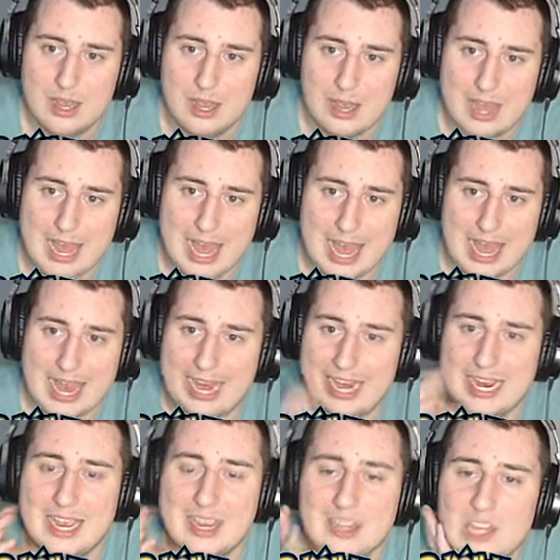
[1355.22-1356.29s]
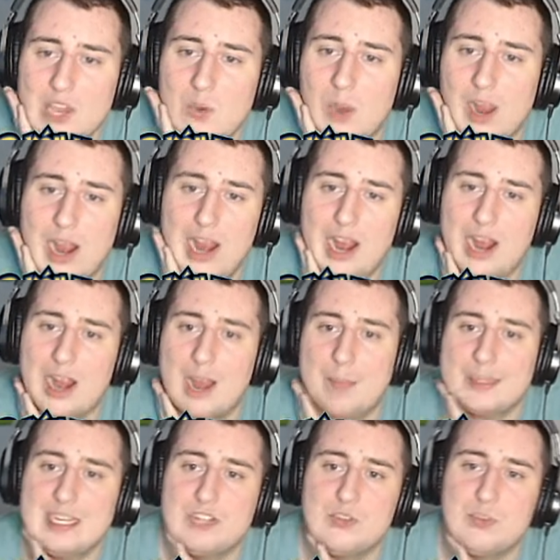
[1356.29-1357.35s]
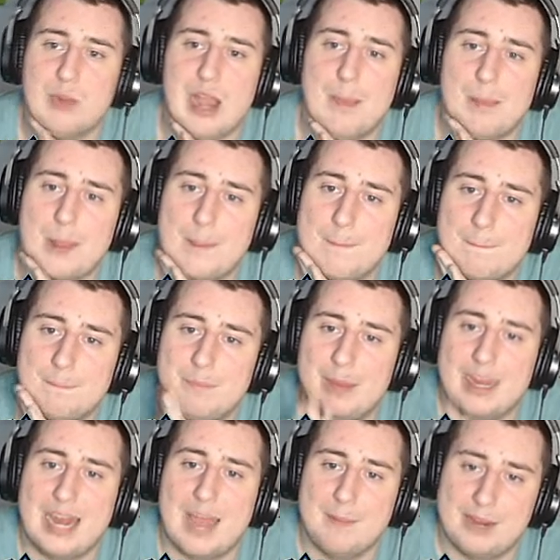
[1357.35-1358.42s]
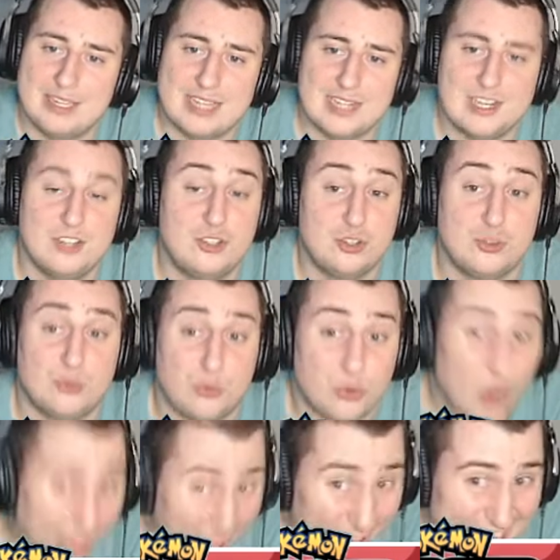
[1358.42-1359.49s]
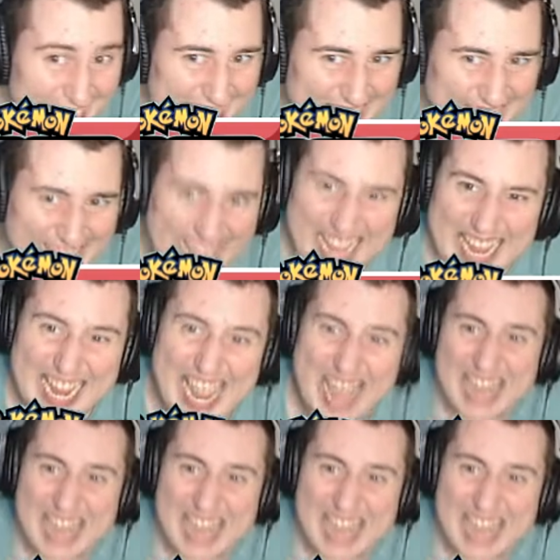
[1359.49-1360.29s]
Hi. You are a potential problem, but I'm going to send in Troy.